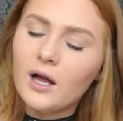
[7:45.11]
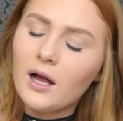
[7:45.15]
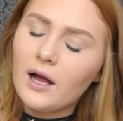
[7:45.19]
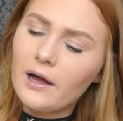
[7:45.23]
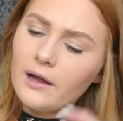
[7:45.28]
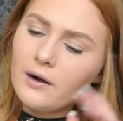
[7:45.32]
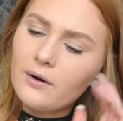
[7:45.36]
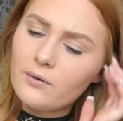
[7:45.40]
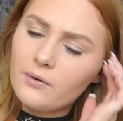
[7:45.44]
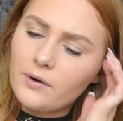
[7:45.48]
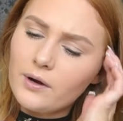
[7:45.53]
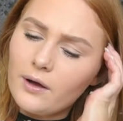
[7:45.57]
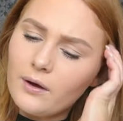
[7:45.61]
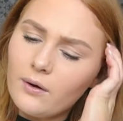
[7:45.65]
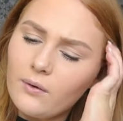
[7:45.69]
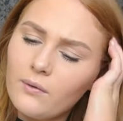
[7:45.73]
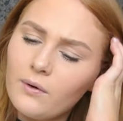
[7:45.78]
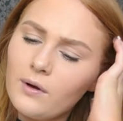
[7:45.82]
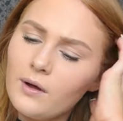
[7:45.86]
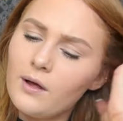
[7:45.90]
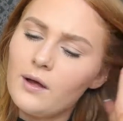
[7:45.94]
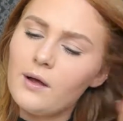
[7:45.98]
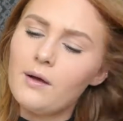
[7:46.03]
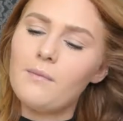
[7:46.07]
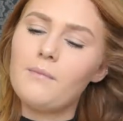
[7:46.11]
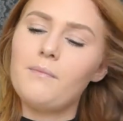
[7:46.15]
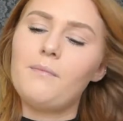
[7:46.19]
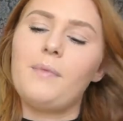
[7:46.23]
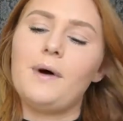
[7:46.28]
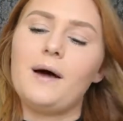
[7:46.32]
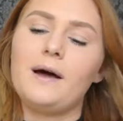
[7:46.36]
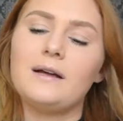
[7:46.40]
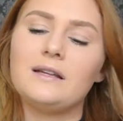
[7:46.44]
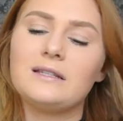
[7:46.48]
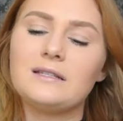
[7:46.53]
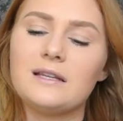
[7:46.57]
I don't know,
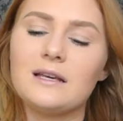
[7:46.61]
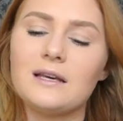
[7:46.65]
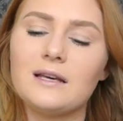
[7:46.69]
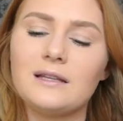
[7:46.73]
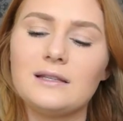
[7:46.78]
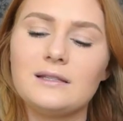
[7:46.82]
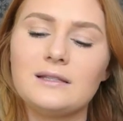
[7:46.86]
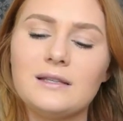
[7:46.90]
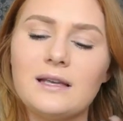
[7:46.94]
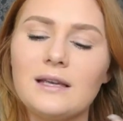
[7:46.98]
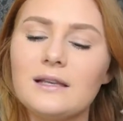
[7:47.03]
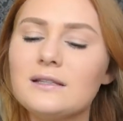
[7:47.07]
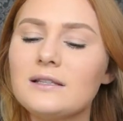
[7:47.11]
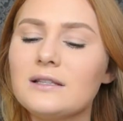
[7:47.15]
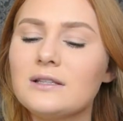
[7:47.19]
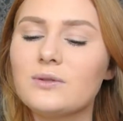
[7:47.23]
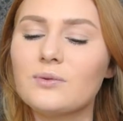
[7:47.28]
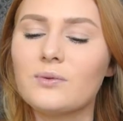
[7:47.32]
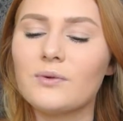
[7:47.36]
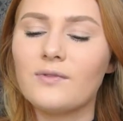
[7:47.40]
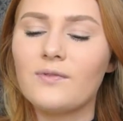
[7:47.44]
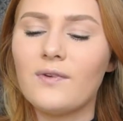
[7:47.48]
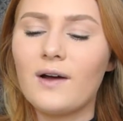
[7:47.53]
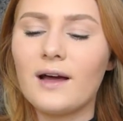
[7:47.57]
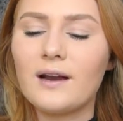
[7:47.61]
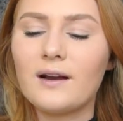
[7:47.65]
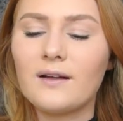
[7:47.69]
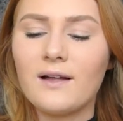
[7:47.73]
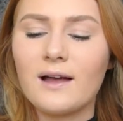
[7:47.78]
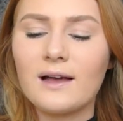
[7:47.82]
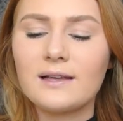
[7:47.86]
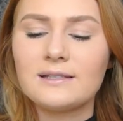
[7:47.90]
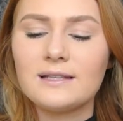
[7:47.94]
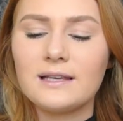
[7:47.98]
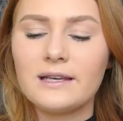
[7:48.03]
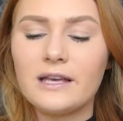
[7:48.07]
but it says it's
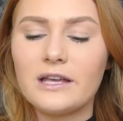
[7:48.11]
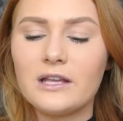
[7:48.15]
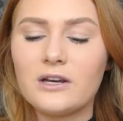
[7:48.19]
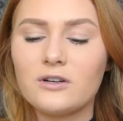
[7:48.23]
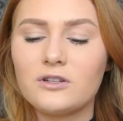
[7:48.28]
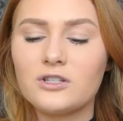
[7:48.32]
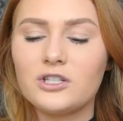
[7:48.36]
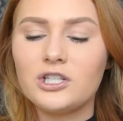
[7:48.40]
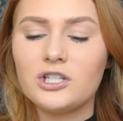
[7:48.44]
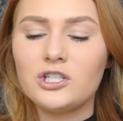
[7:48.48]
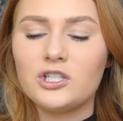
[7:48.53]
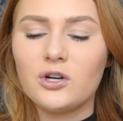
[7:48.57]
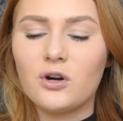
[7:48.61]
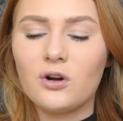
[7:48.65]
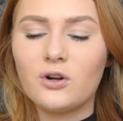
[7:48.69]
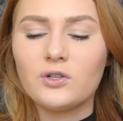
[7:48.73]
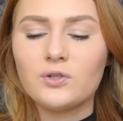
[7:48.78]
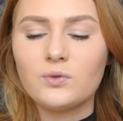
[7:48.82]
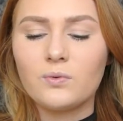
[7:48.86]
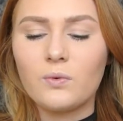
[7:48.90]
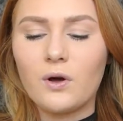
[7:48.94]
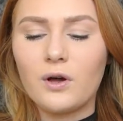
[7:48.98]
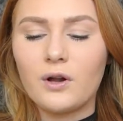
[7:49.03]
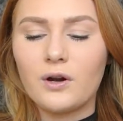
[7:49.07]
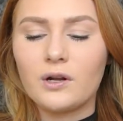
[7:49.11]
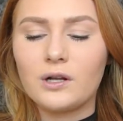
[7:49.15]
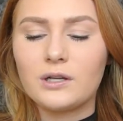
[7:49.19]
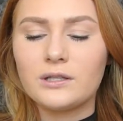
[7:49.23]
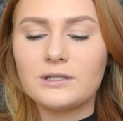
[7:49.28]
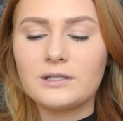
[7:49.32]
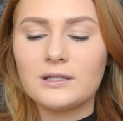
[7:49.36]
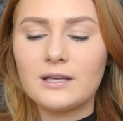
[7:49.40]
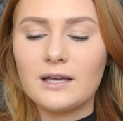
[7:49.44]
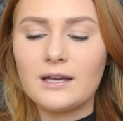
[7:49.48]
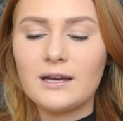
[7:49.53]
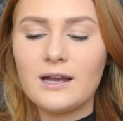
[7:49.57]
Revitalizing Energy Charged Water
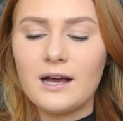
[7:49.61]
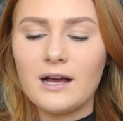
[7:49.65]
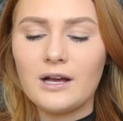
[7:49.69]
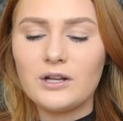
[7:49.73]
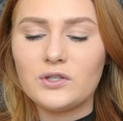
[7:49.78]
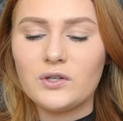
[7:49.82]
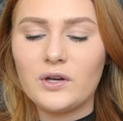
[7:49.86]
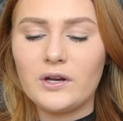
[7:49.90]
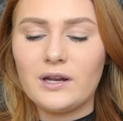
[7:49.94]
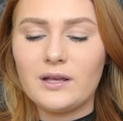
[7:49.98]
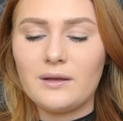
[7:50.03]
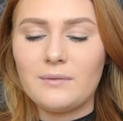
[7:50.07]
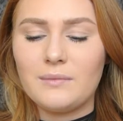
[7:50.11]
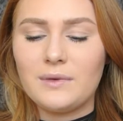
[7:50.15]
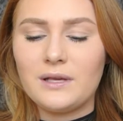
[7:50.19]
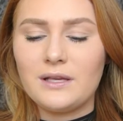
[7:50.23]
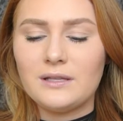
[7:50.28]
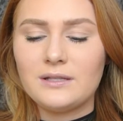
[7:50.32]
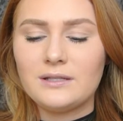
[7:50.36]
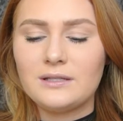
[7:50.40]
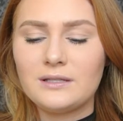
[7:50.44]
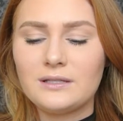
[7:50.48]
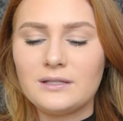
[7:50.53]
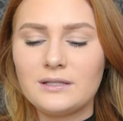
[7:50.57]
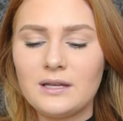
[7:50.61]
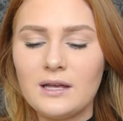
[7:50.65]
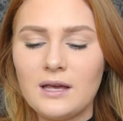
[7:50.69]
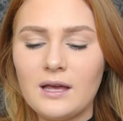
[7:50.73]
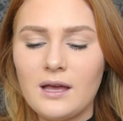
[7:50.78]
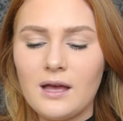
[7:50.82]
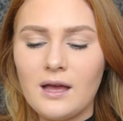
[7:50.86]
Skin Hydrating Mist.